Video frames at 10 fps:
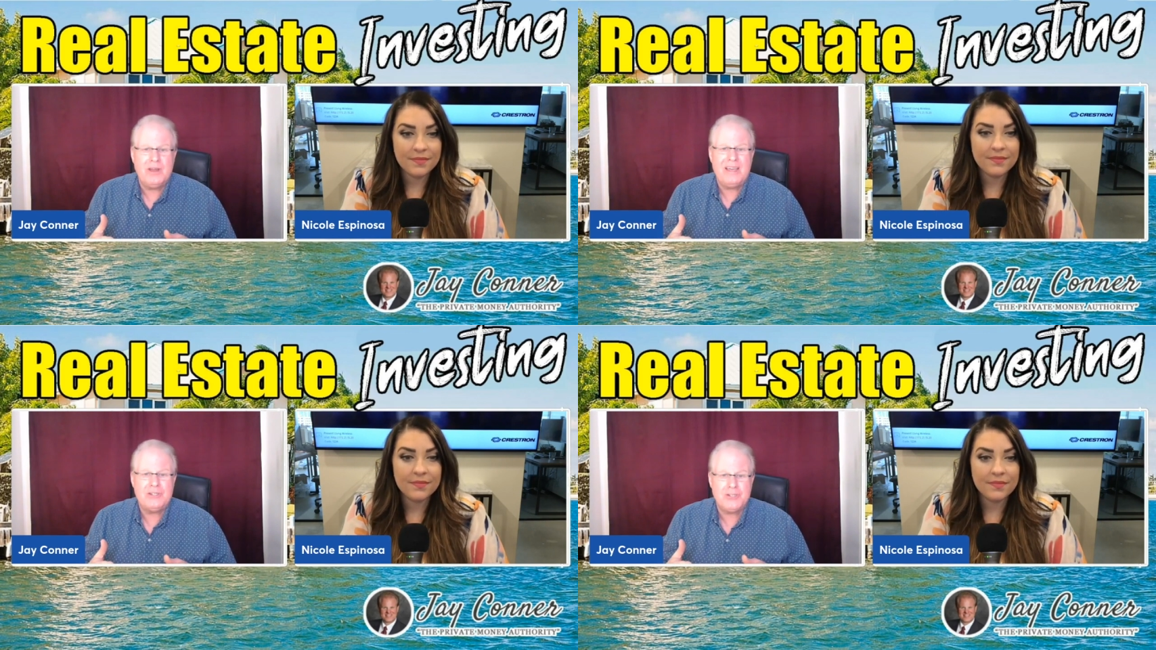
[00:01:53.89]

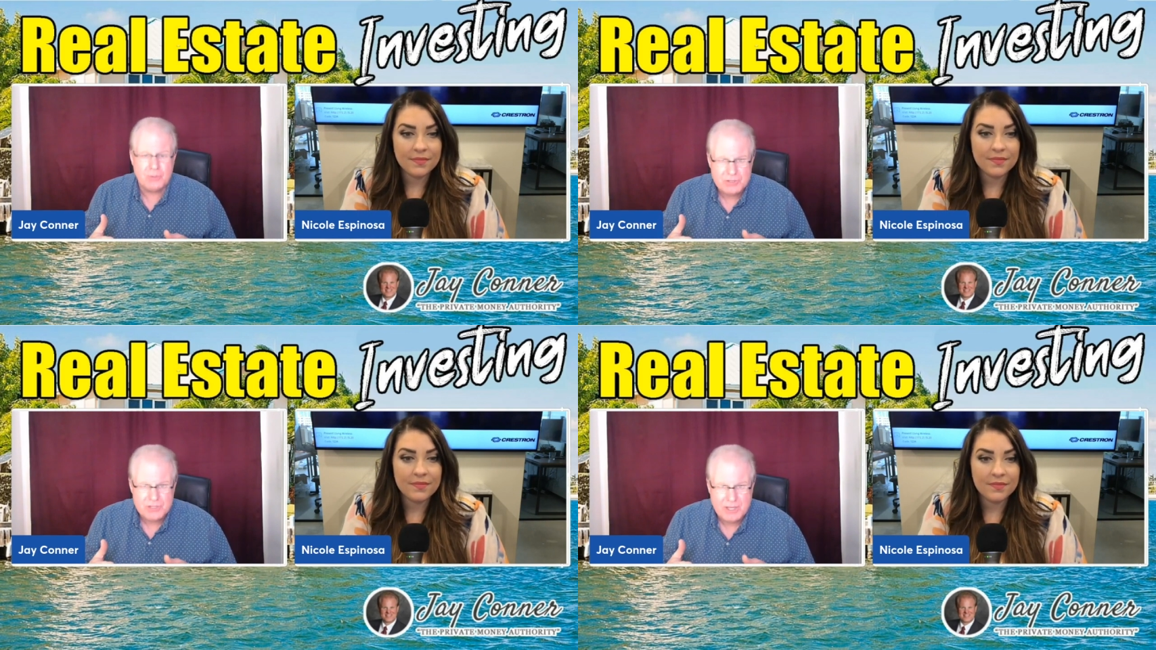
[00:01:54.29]
Speaker 1: a
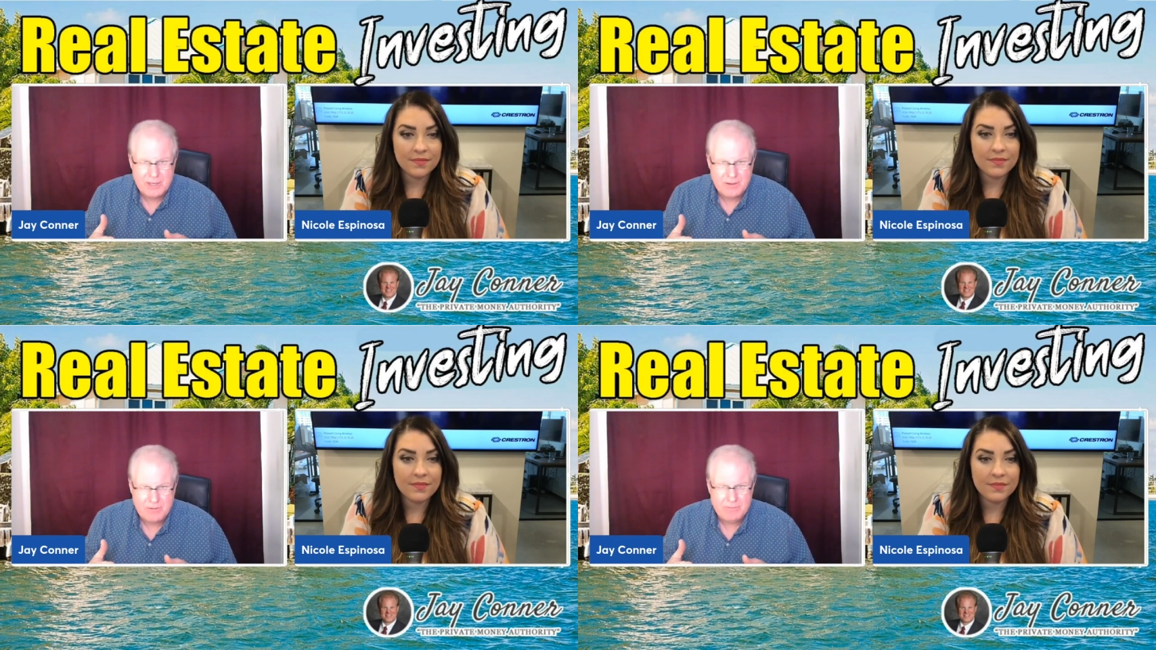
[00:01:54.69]
short
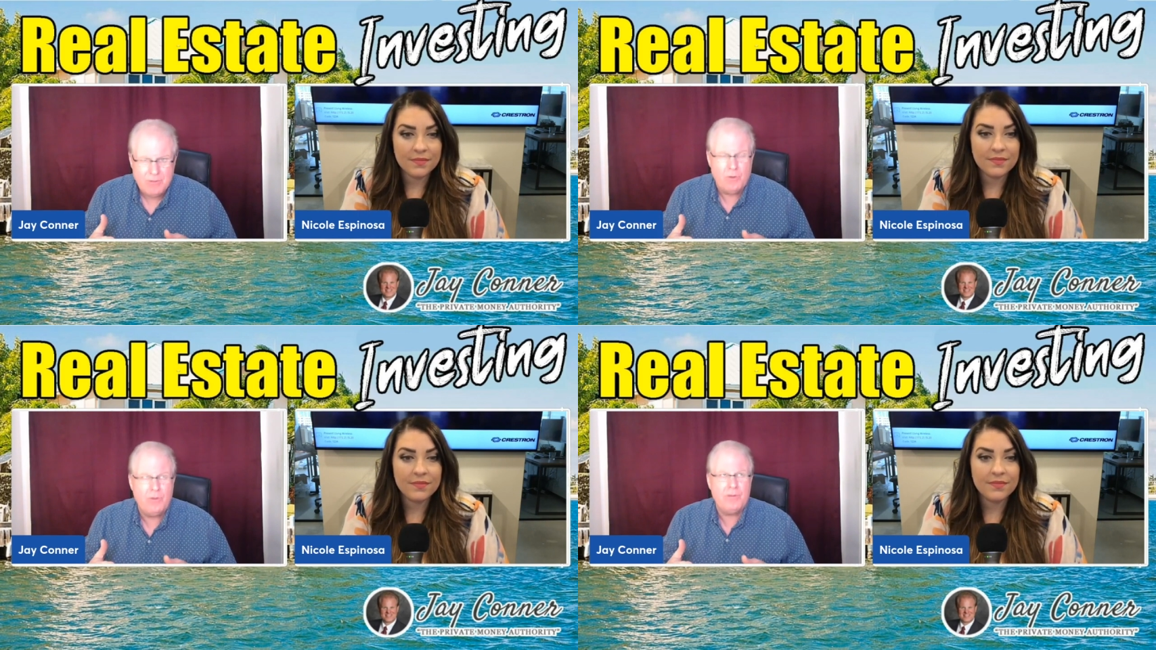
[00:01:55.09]
sale
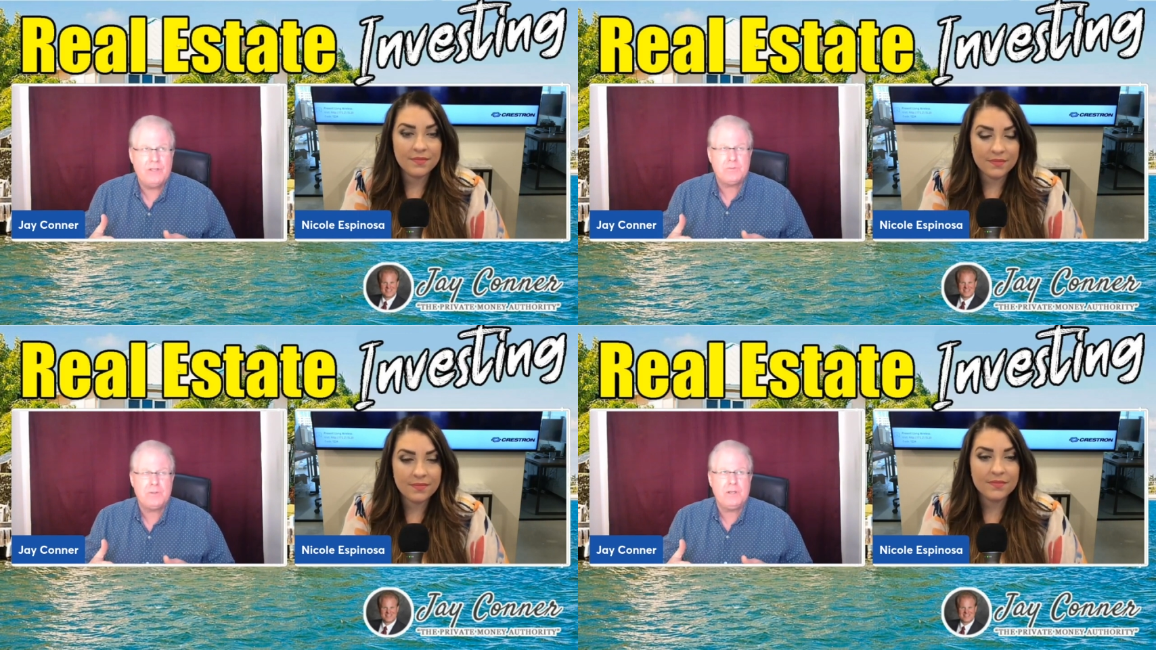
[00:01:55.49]
on
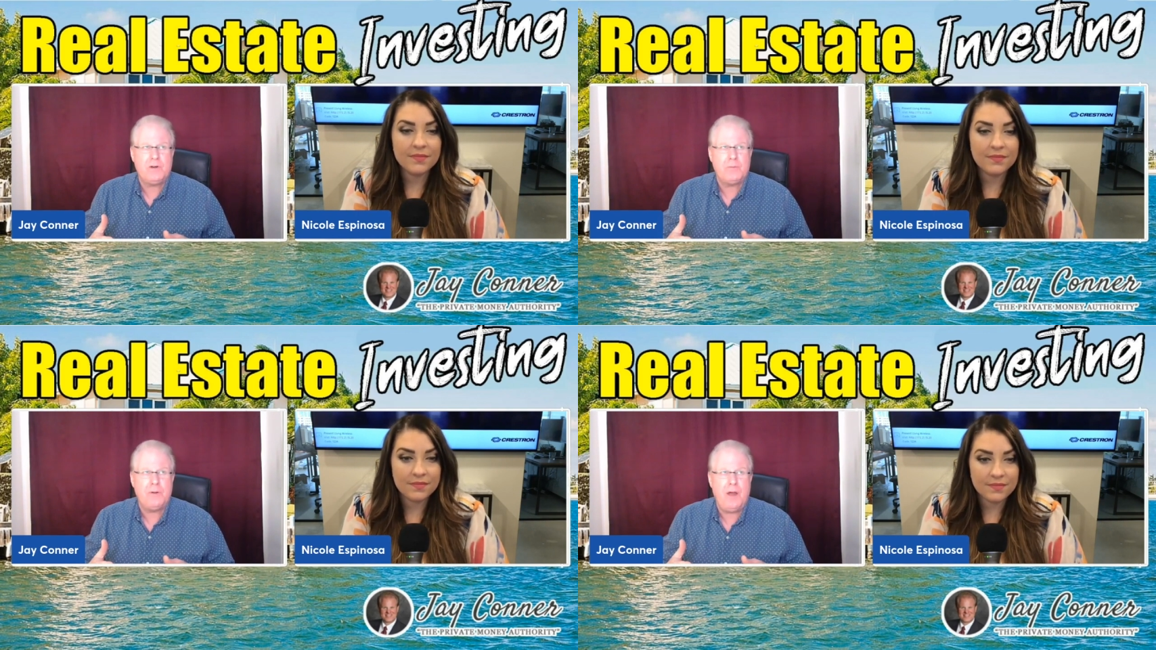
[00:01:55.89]
this
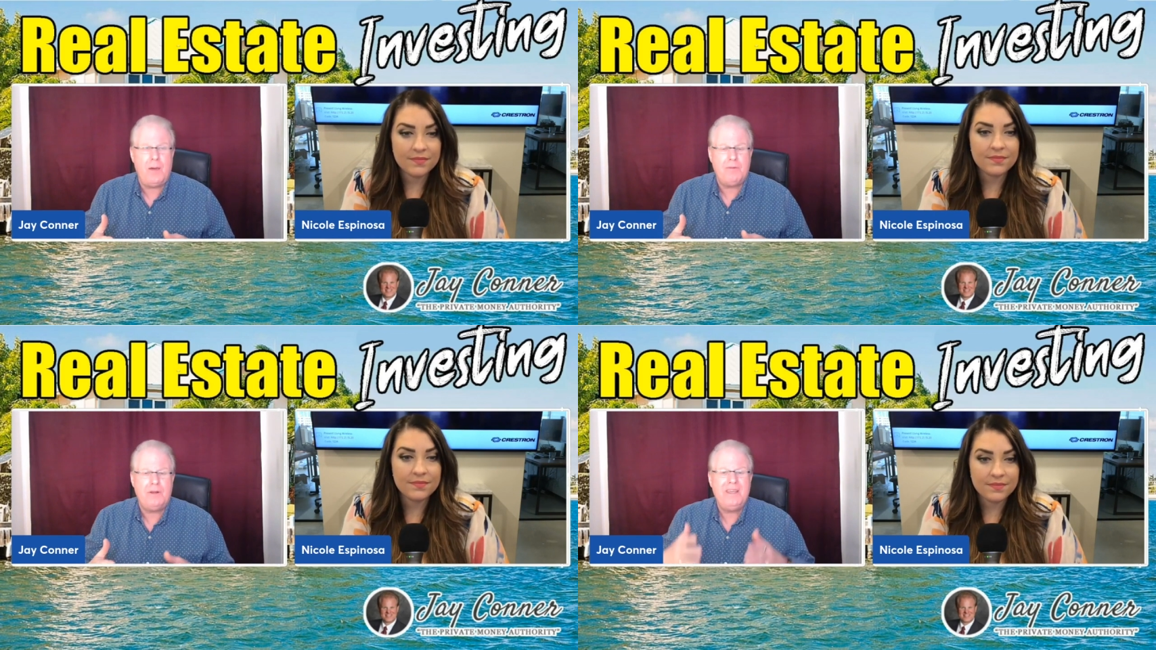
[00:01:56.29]
particular
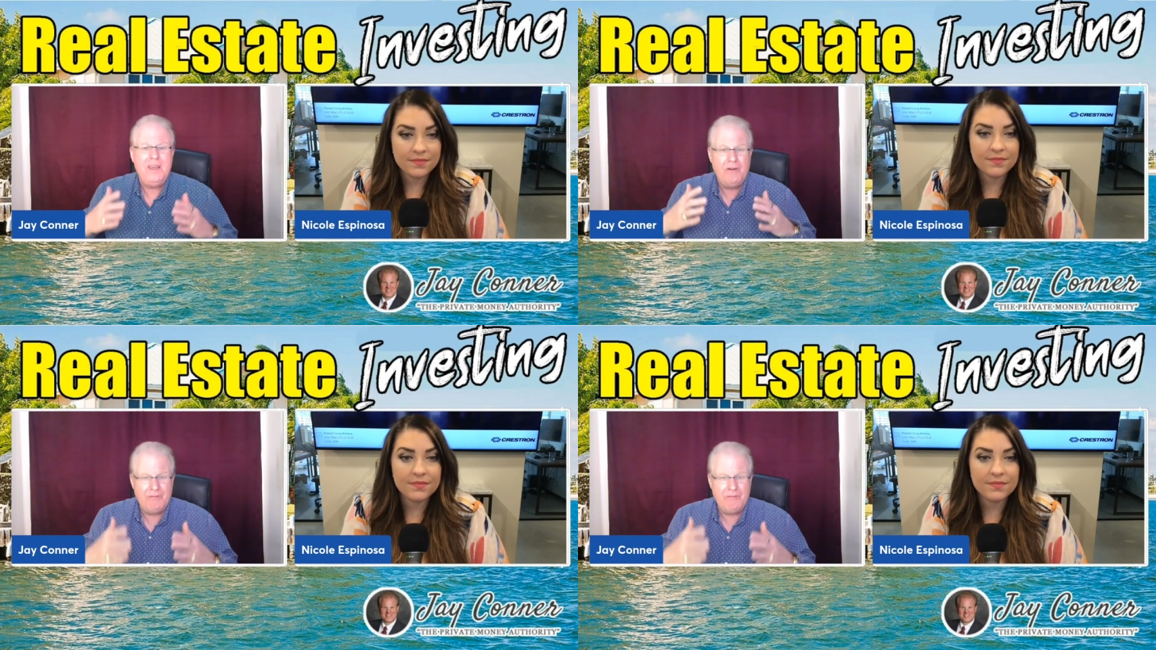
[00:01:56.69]
property